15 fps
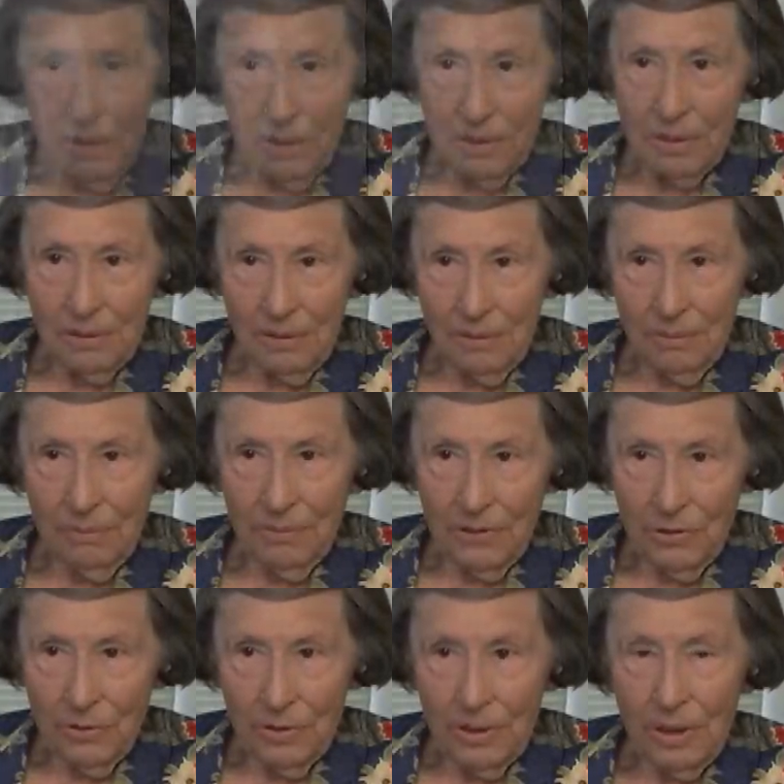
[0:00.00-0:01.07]
us,
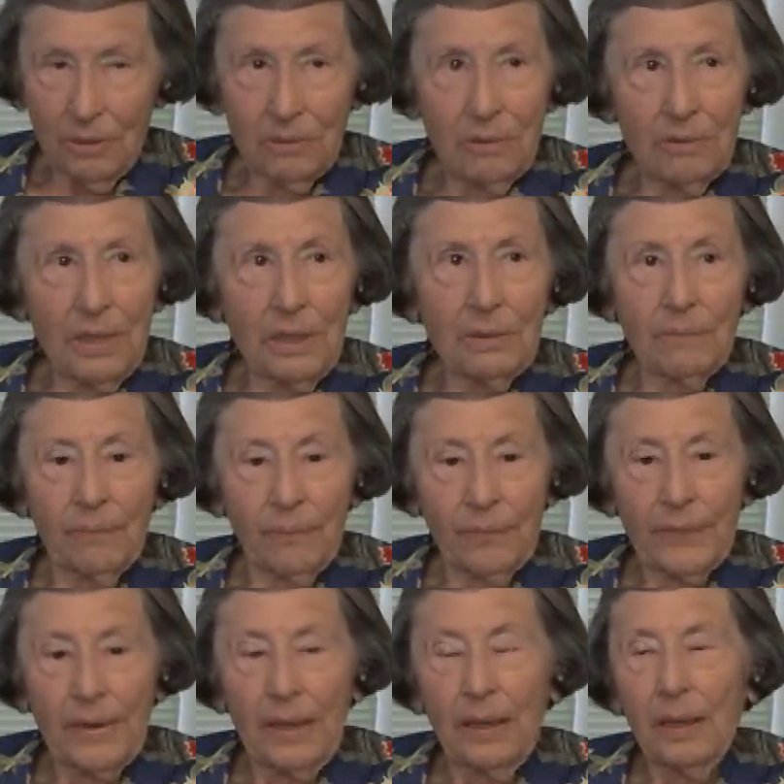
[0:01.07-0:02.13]
we turned out great.
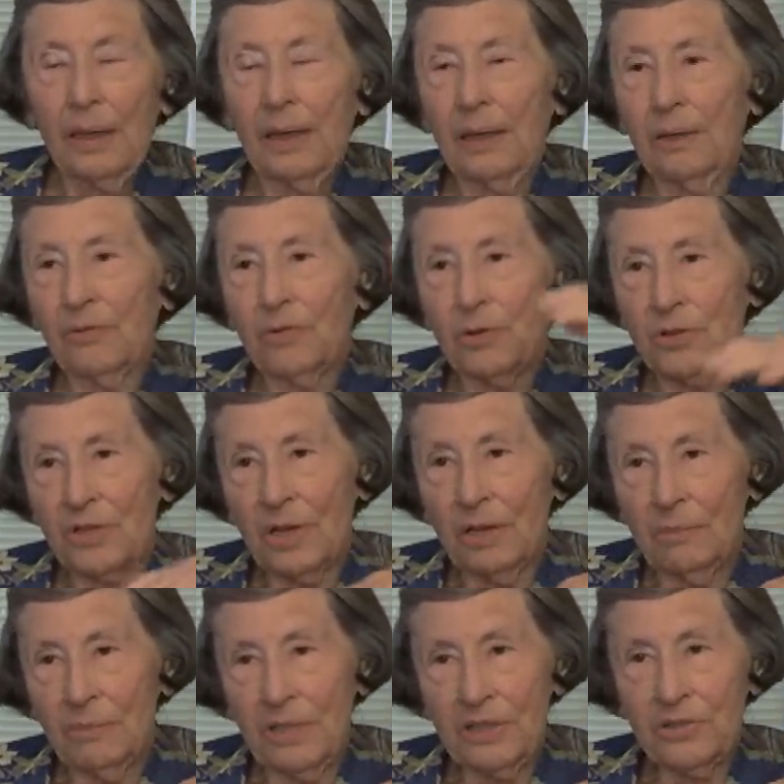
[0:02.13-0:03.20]
And of course,
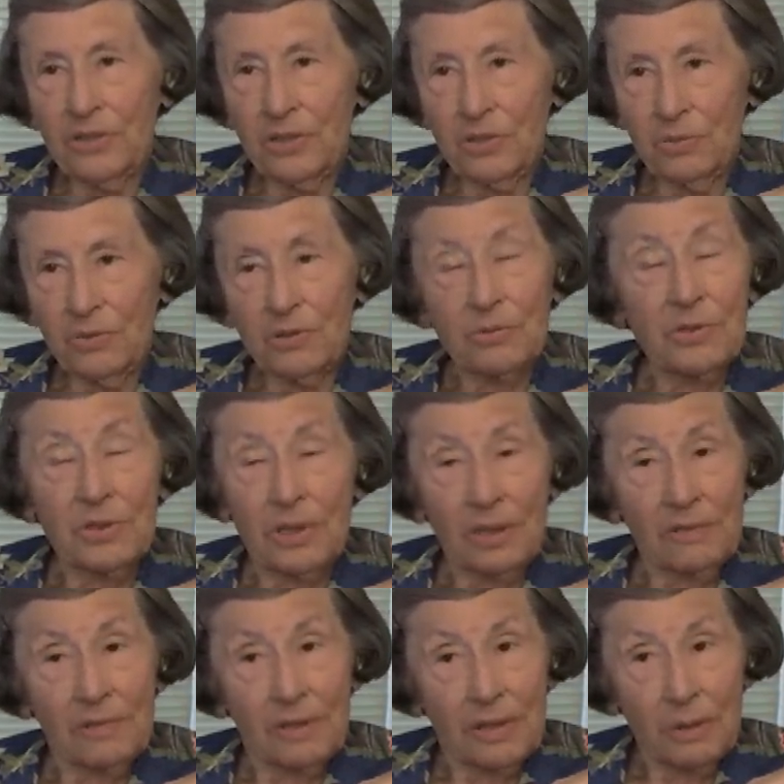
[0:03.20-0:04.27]
our message, which was
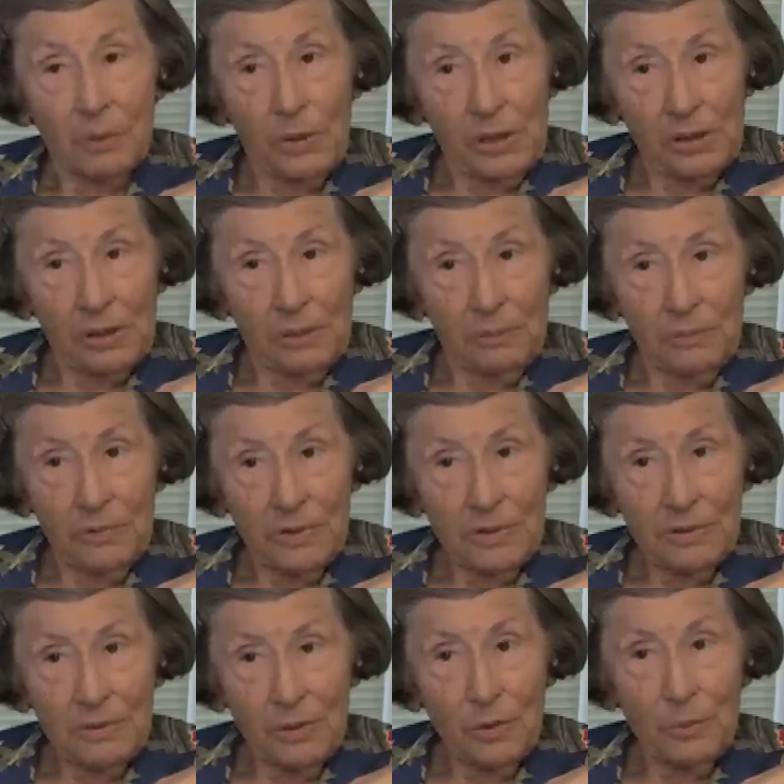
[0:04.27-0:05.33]
not very welcome,
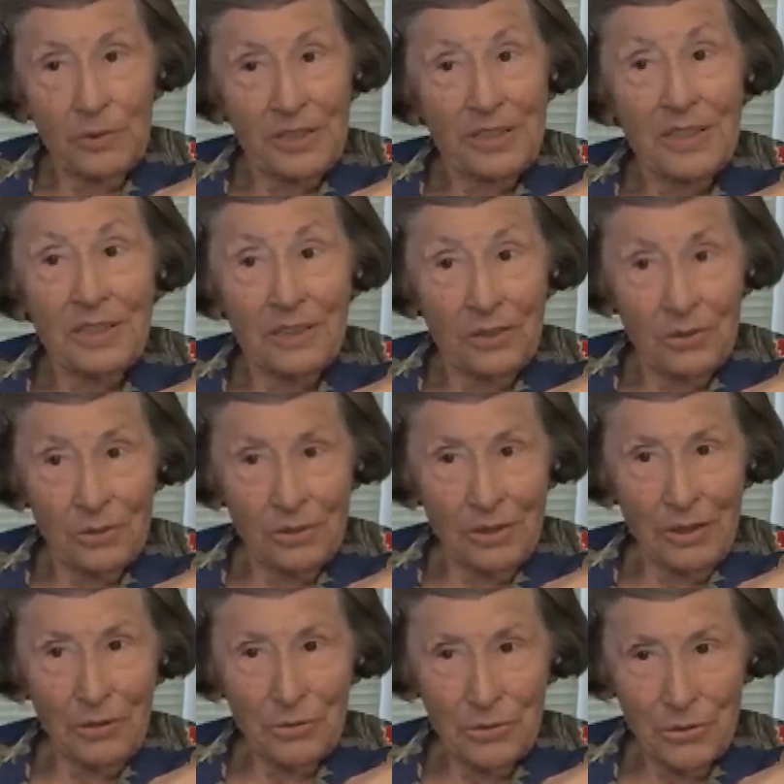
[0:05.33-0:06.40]
was, no, we didn't
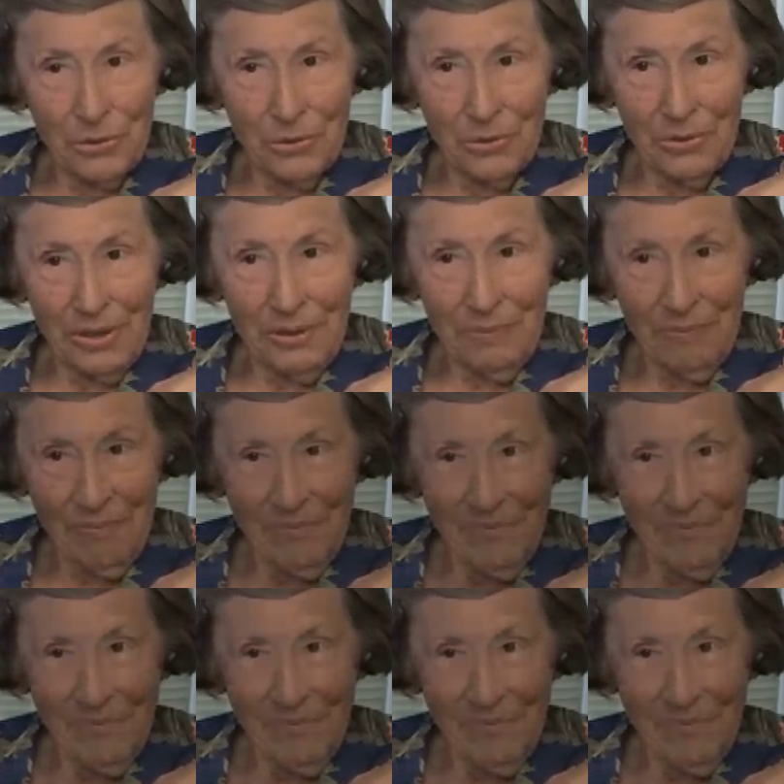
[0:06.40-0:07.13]
turn out so great.